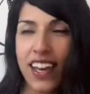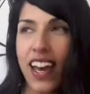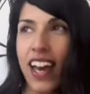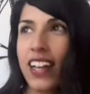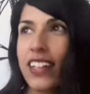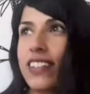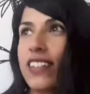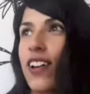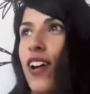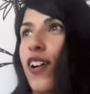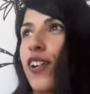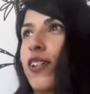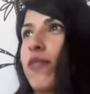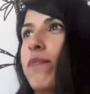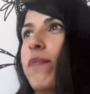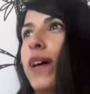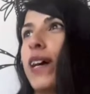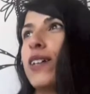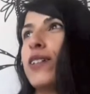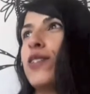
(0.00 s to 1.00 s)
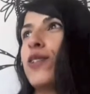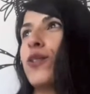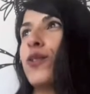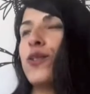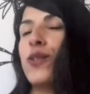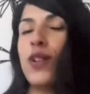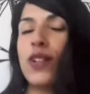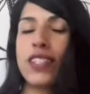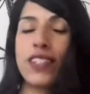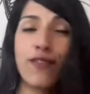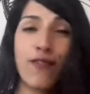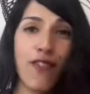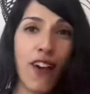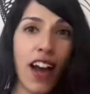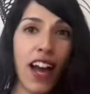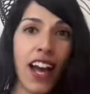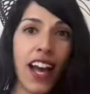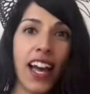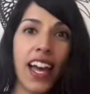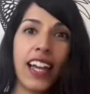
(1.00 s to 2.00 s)
and talk about who is
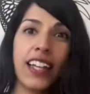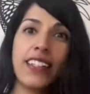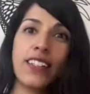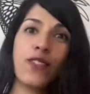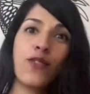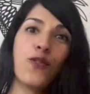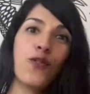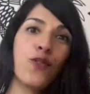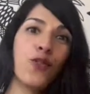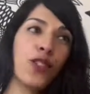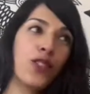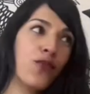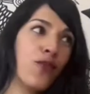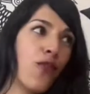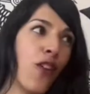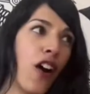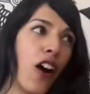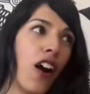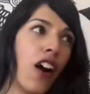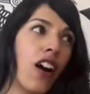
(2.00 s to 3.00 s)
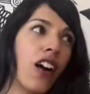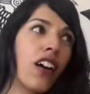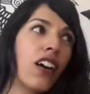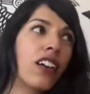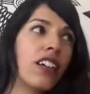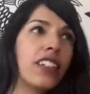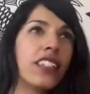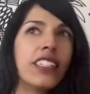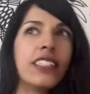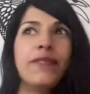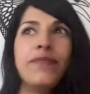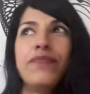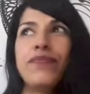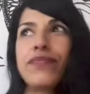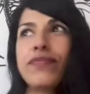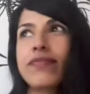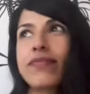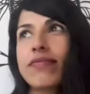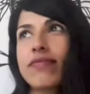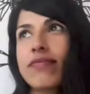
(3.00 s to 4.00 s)
right and who is wrong and
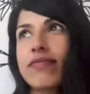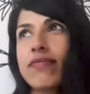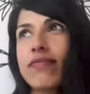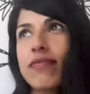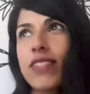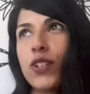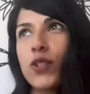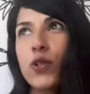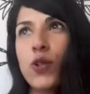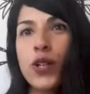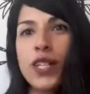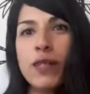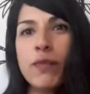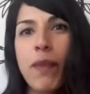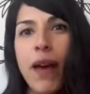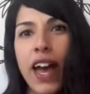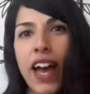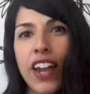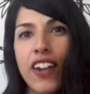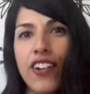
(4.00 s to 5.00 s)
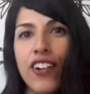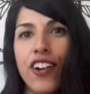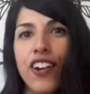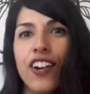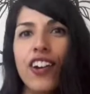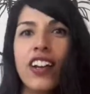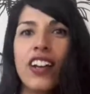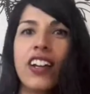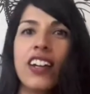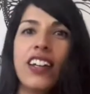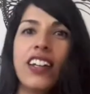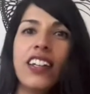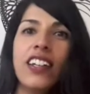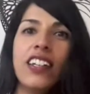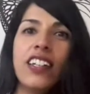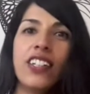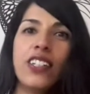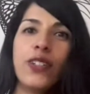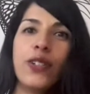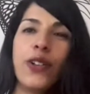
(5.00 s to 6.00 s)
who is better.
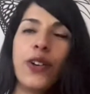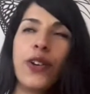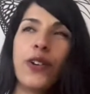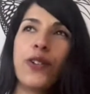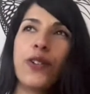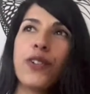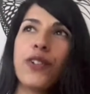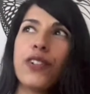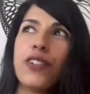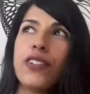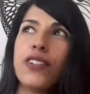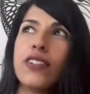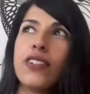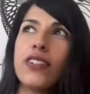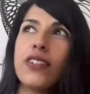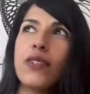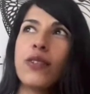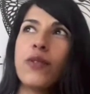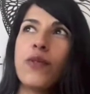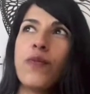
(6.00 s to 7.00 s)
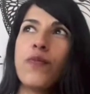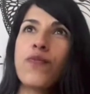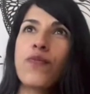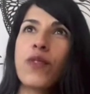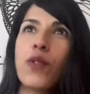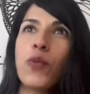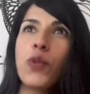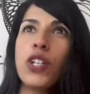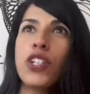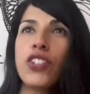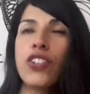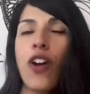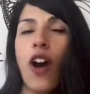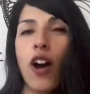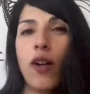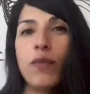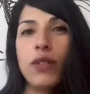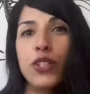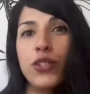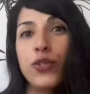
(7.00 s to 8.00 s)
You know, we should
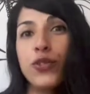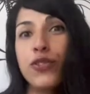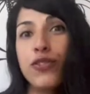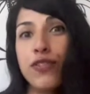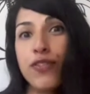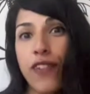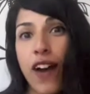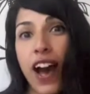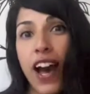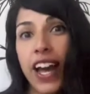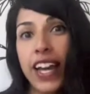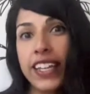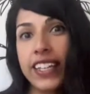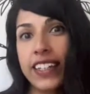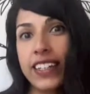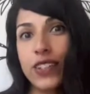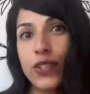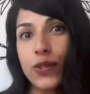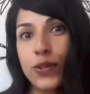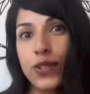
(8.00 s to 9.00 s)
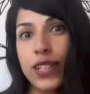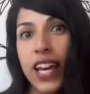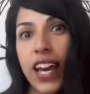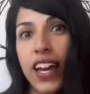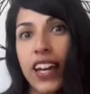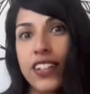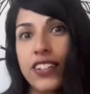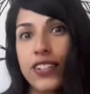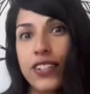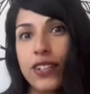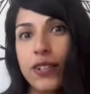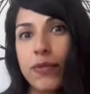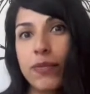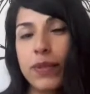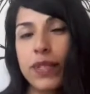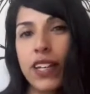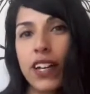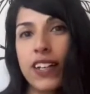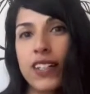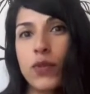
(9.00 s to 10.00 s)
all be unifying together
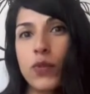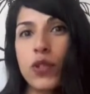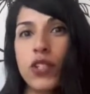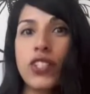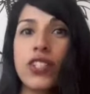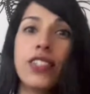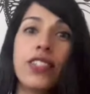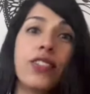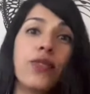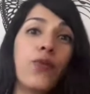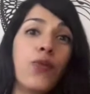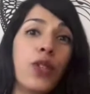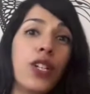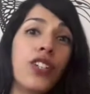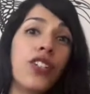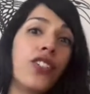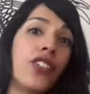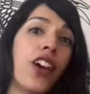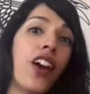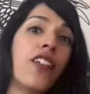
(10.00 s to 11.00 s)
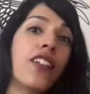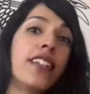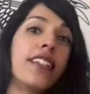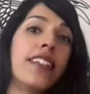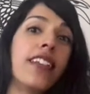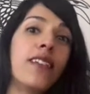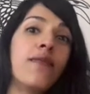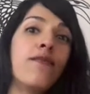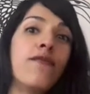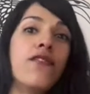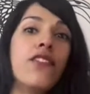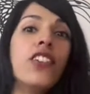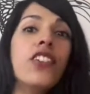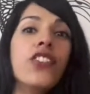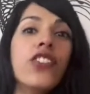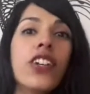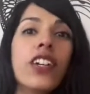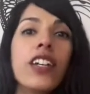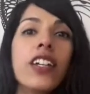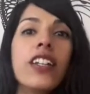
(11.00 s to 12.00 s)
because we share a same
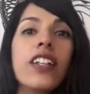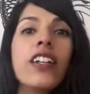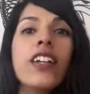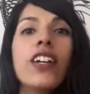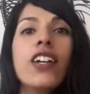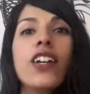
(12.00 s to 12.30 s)
vision